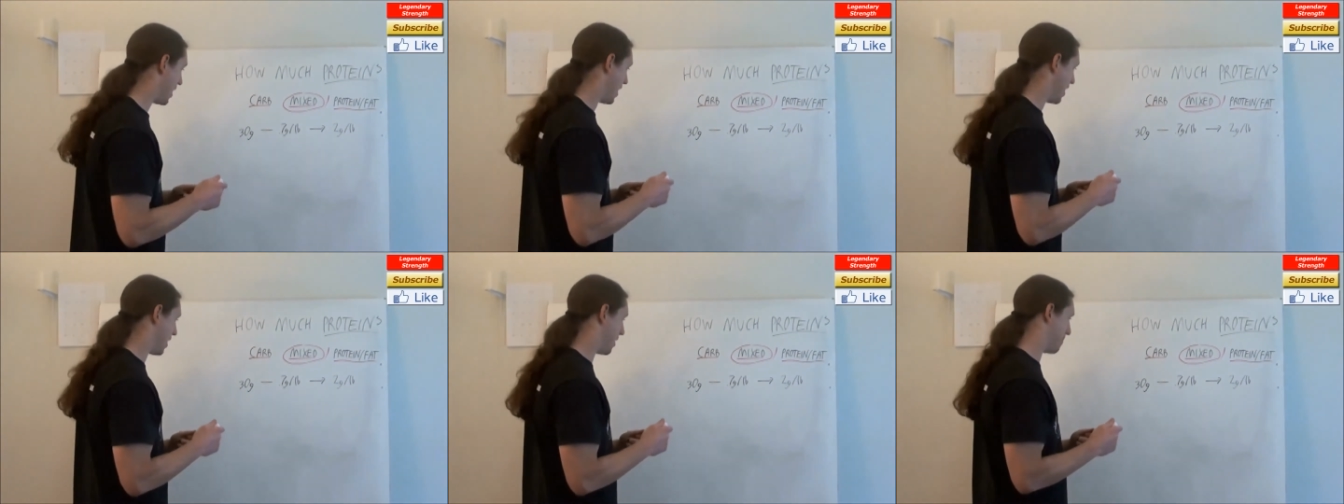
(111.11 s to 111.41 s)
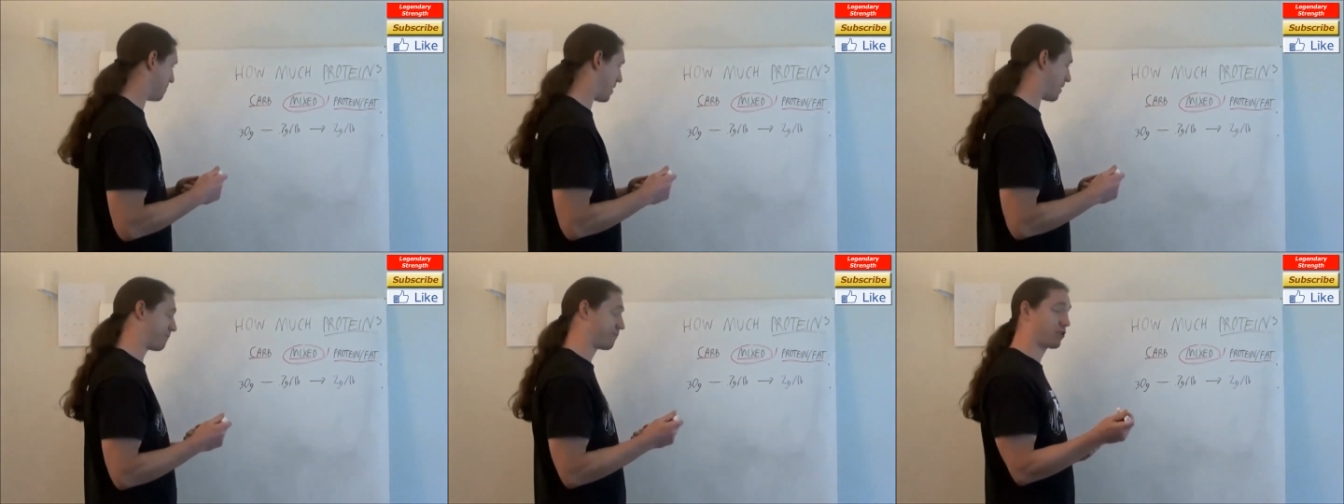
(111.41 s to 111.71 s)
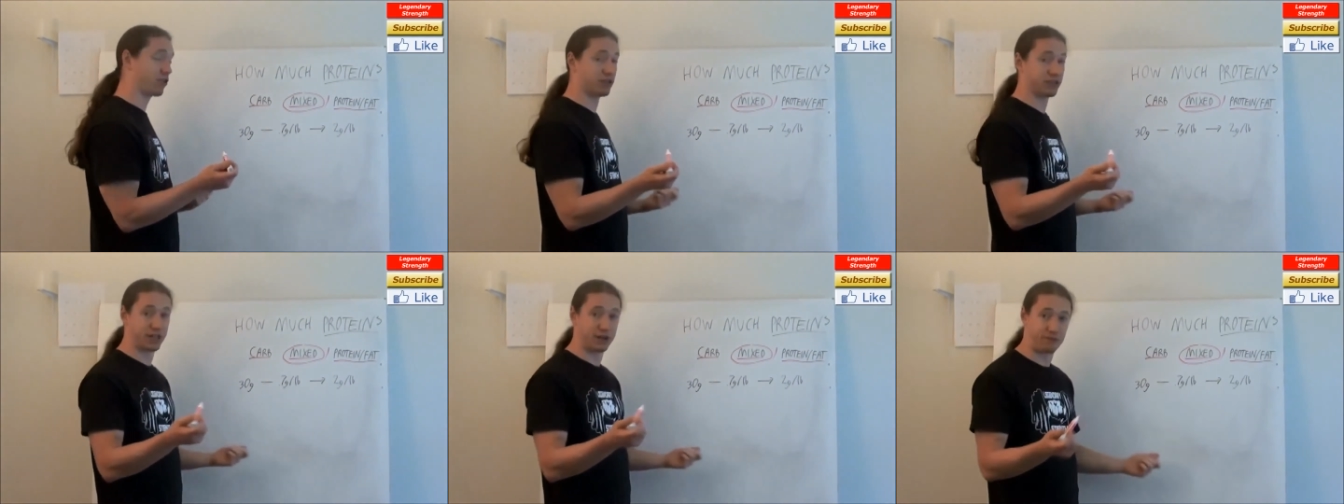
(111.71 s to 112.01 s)
I've
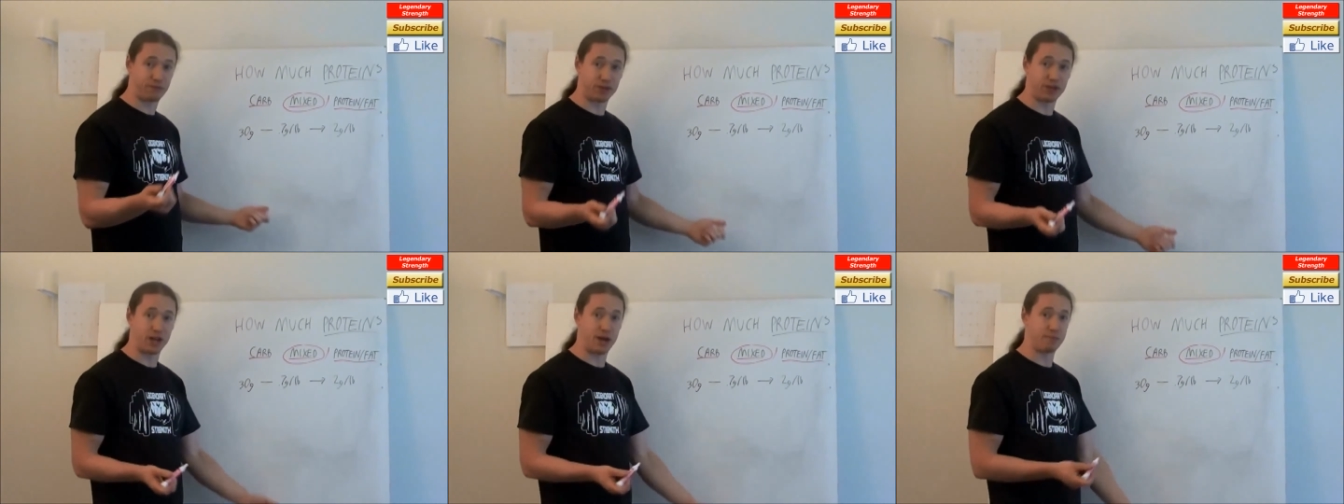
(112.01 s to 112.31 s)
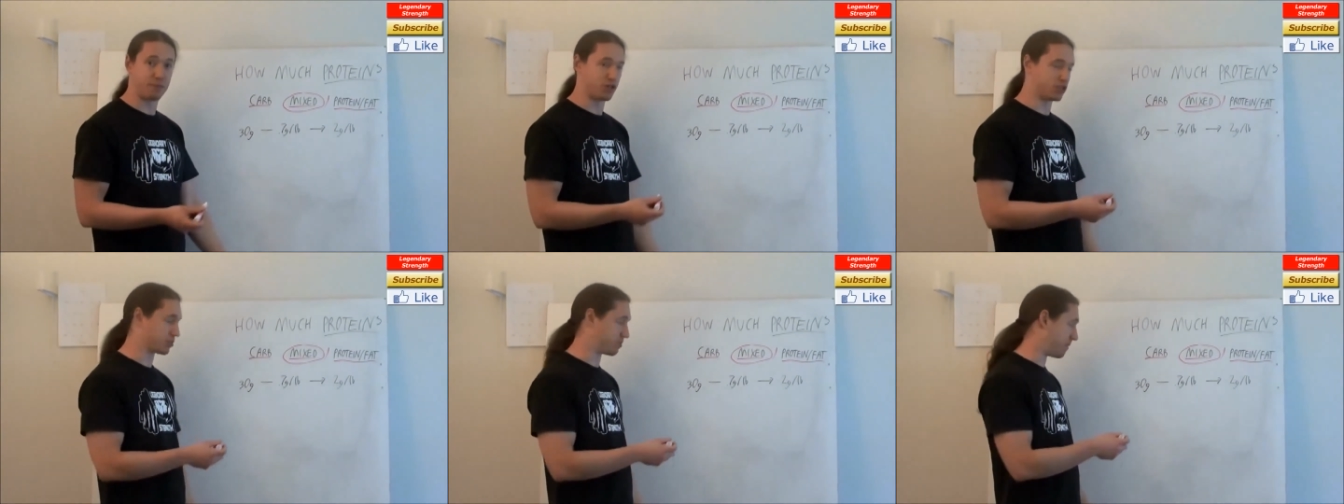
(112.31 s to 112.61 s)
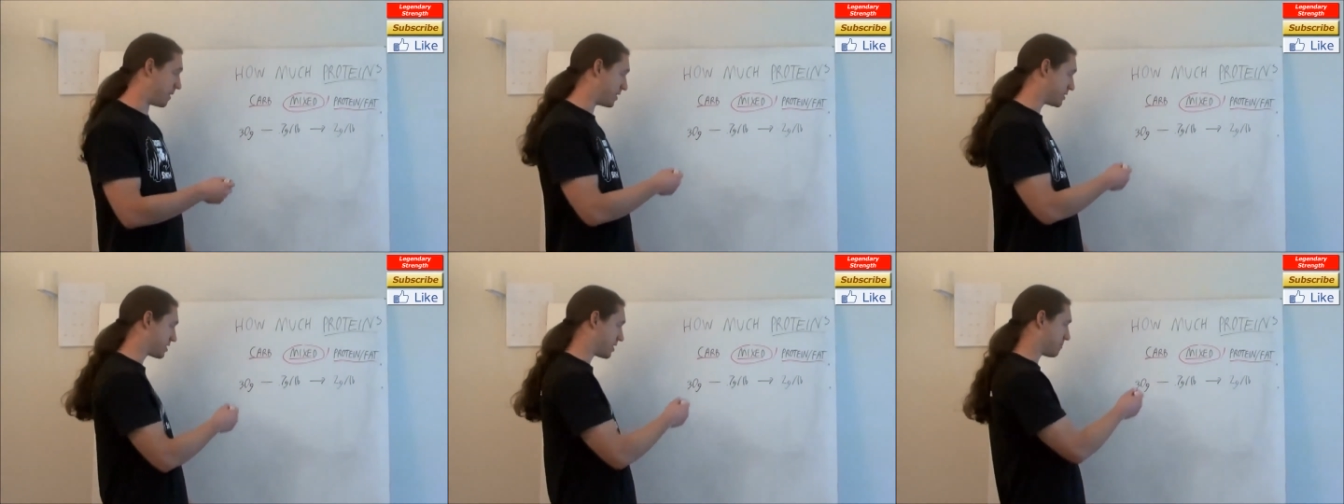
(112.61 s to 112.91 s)
heard different numbers,
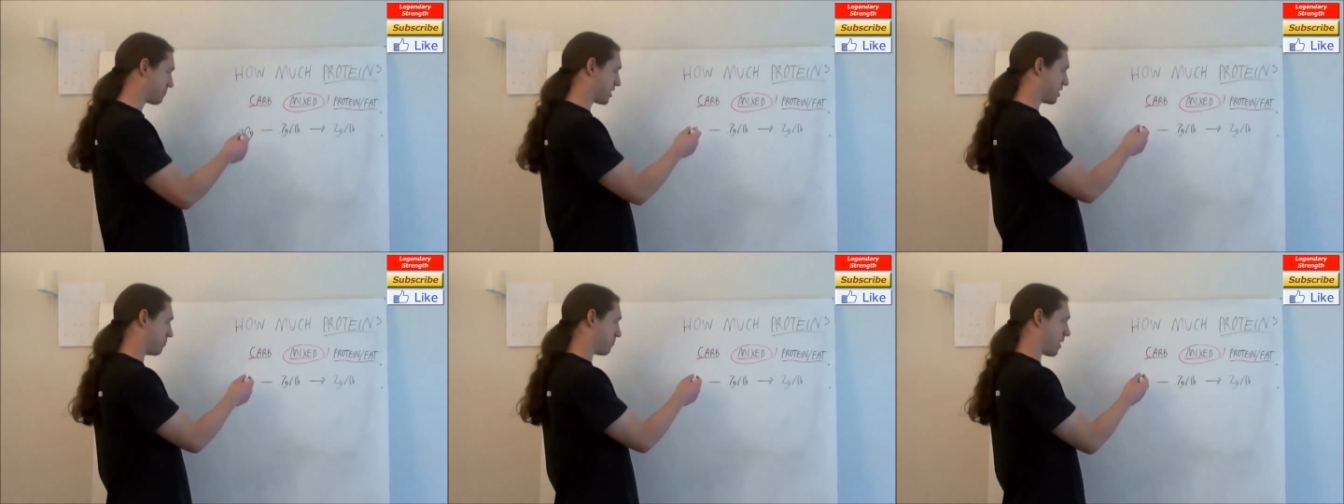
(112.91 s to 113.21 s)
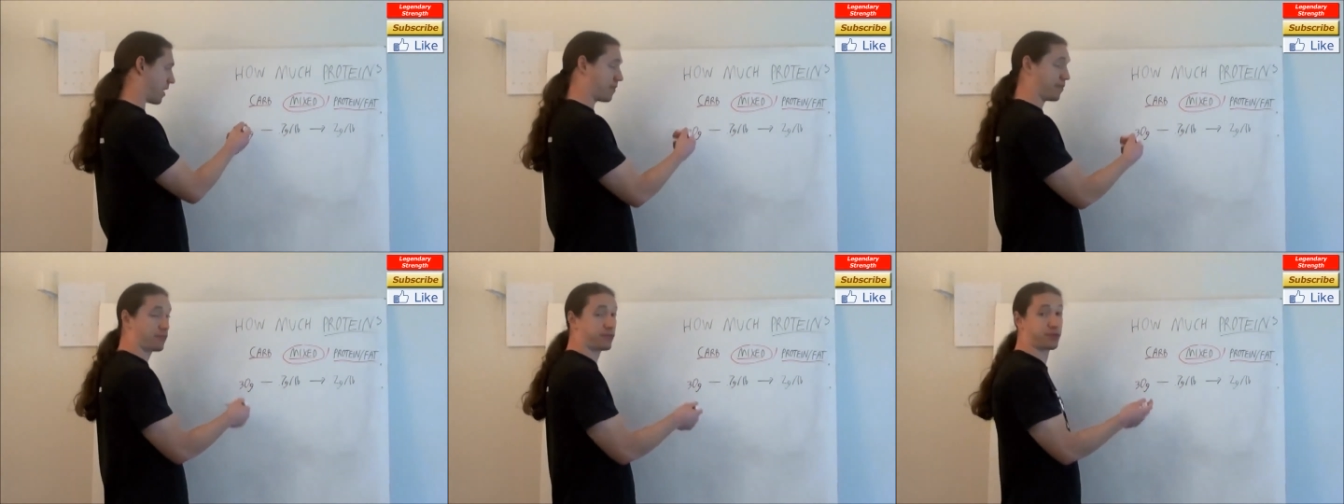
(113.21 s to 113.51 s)
but something around